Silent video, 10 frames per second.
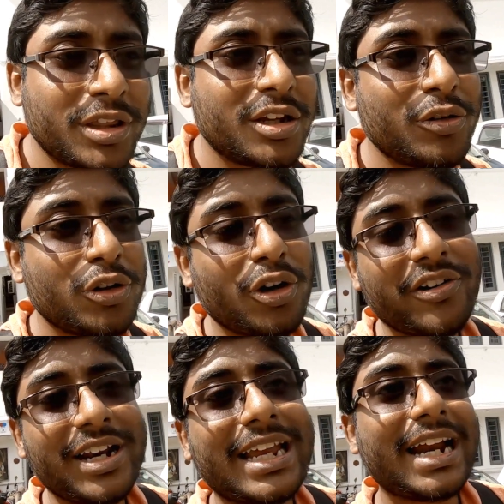you don't
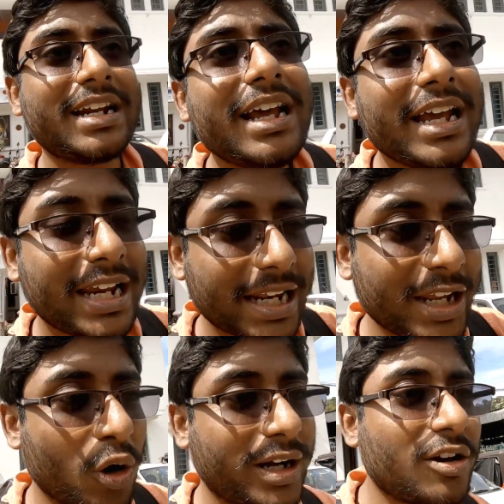really get in any
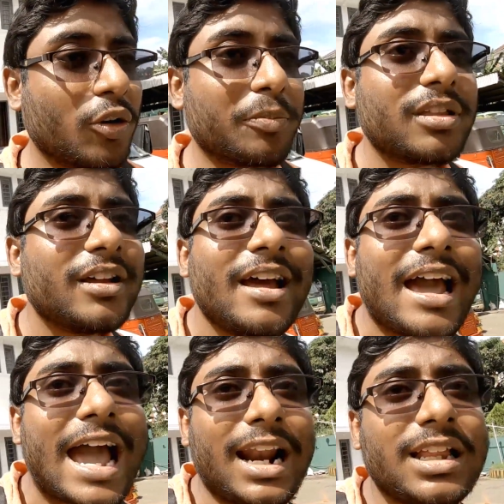hotel room.
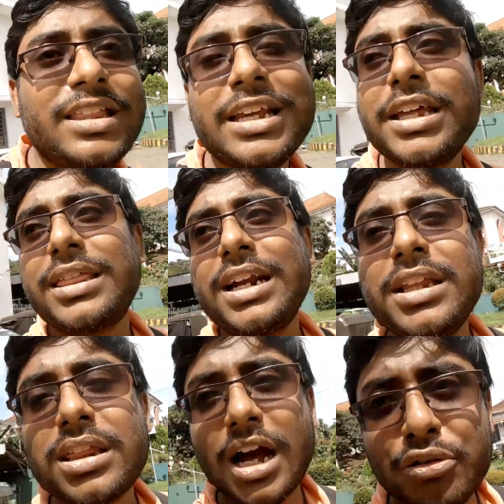Another thing is that
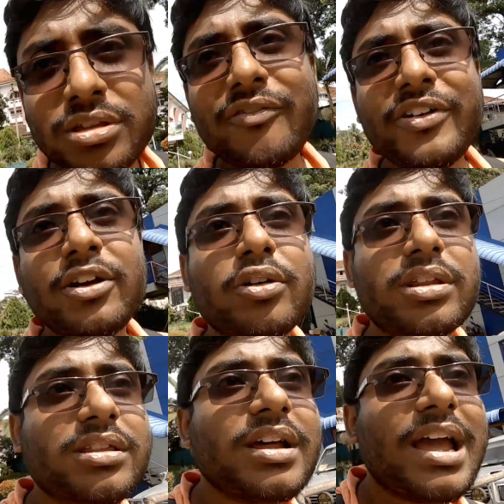these couchsurfing hosts
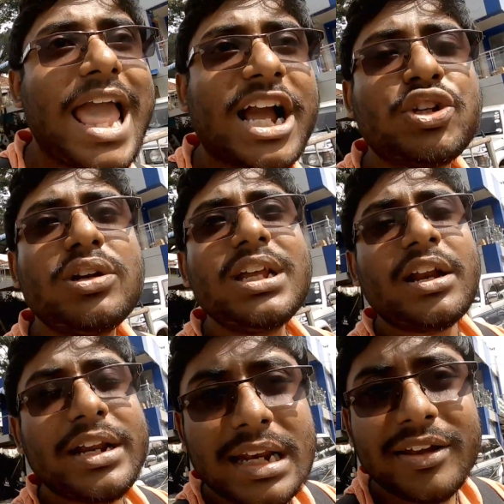actually are
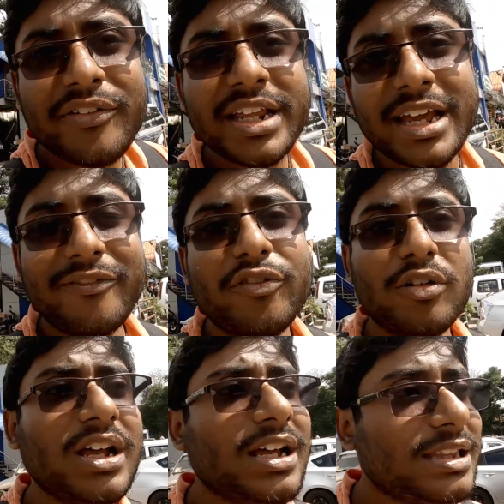really very helpful.
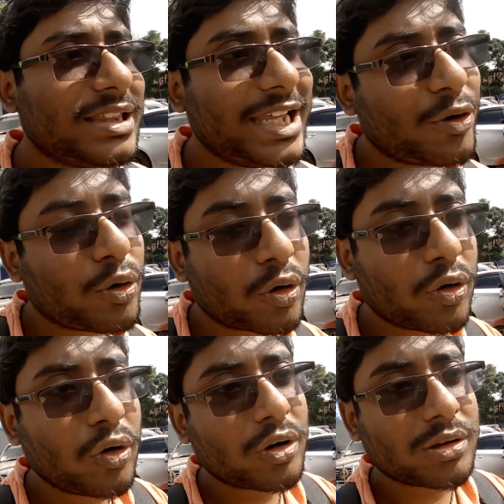They
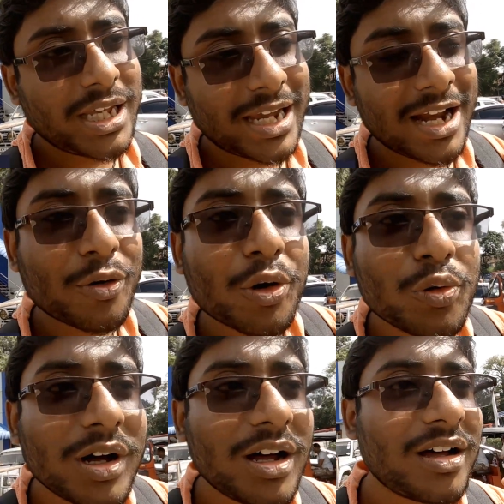can go to
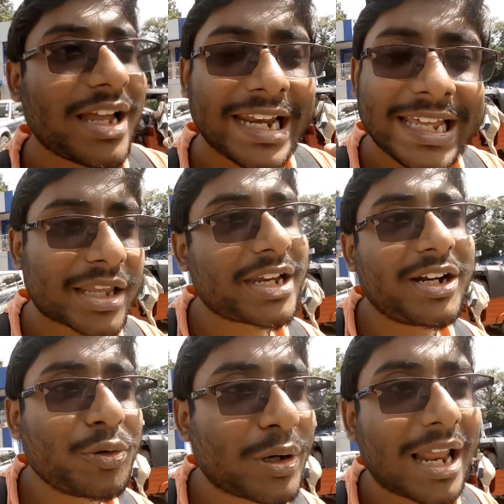any extent
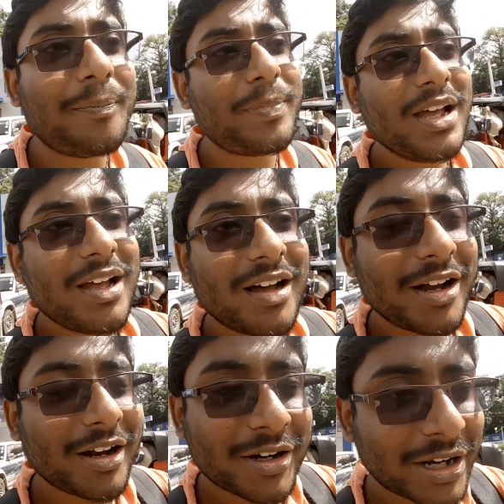to help
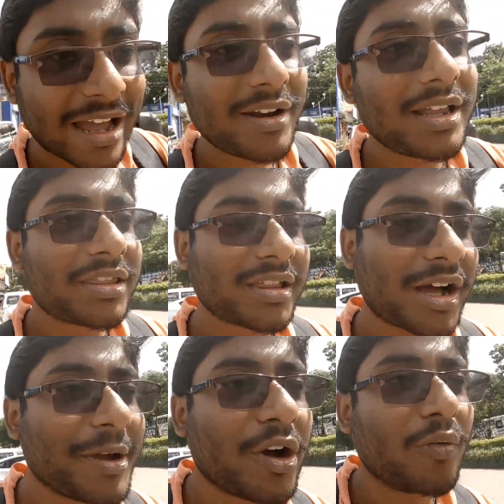travelers
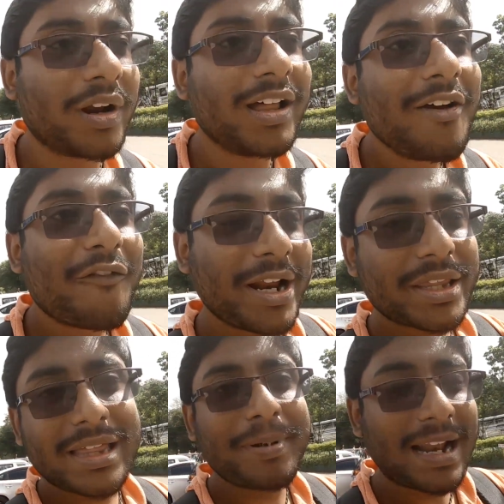coming over. For
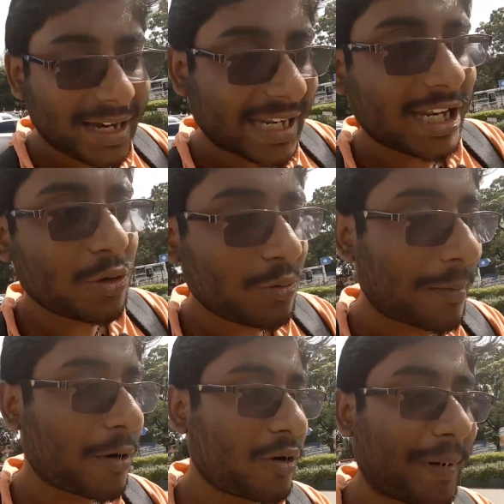example, I will tell you
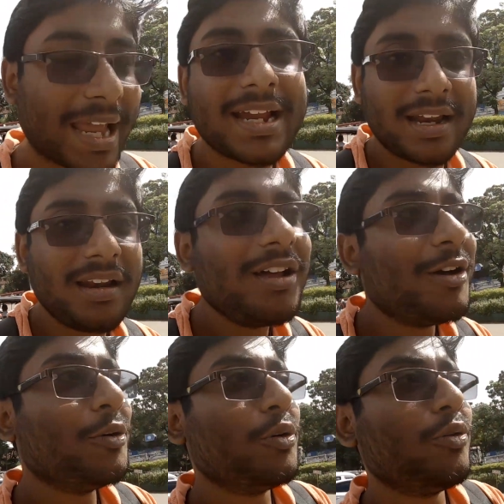about Michael,
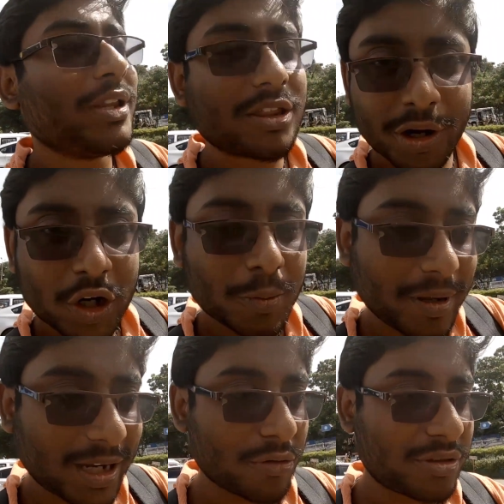who is going to be my
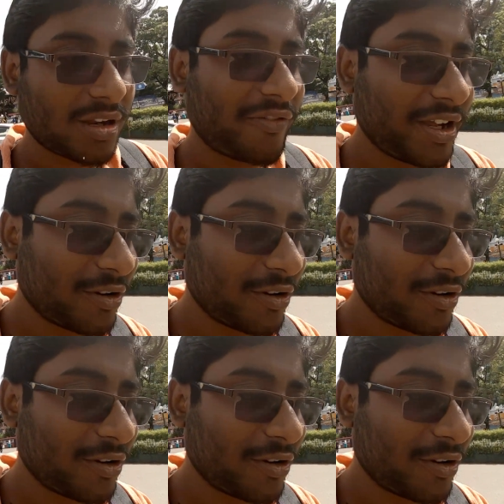couchsurfing